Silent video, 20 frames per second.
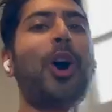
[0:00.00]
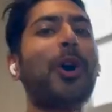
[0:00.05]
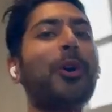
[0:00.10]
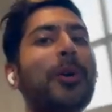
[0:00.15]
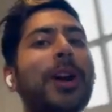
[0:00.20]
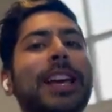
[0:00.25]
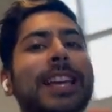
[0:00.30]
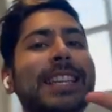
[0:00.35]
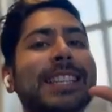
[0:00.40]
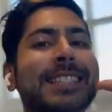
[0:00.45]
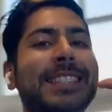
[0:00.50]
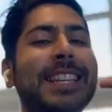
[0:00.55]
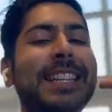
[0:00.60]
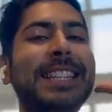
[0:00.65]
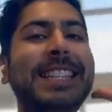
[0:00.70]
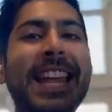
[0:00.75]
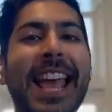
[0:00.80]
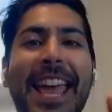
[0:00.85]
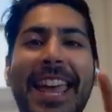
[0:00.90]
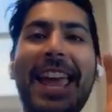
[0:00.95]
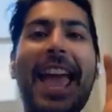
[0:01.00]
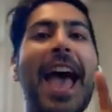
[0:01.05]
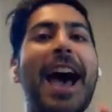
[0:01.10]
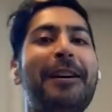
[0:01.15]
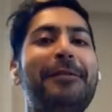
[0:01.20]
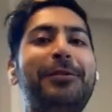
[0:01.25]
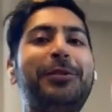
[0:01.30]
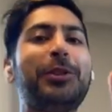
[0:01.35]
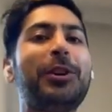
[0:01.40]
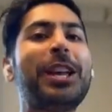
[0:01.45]
All right, it's the day
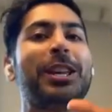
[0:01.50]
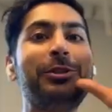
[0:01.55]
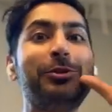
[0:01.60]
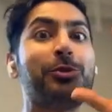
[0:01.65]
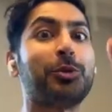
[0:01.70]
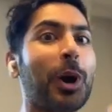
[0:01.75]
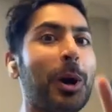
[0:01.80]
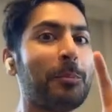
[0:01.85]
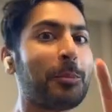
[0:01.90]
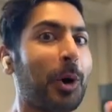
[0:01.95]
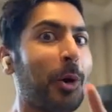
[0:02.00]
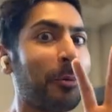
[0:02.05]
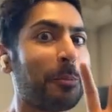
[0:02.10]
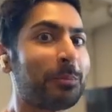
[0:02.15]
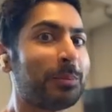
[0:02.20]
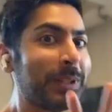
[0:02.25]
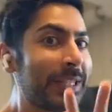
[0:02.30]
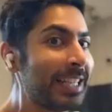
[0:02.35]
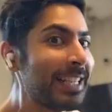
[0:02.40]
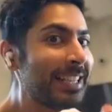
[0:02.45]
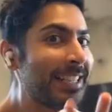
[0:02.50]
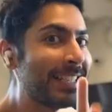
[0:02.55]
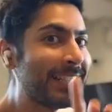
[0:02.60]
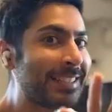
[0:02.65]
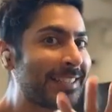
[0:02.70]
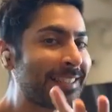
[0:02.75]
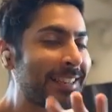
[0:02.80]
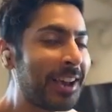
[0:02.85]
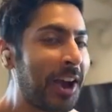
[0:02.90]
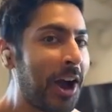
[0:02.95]
after, and drumroll
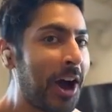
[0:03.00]
please.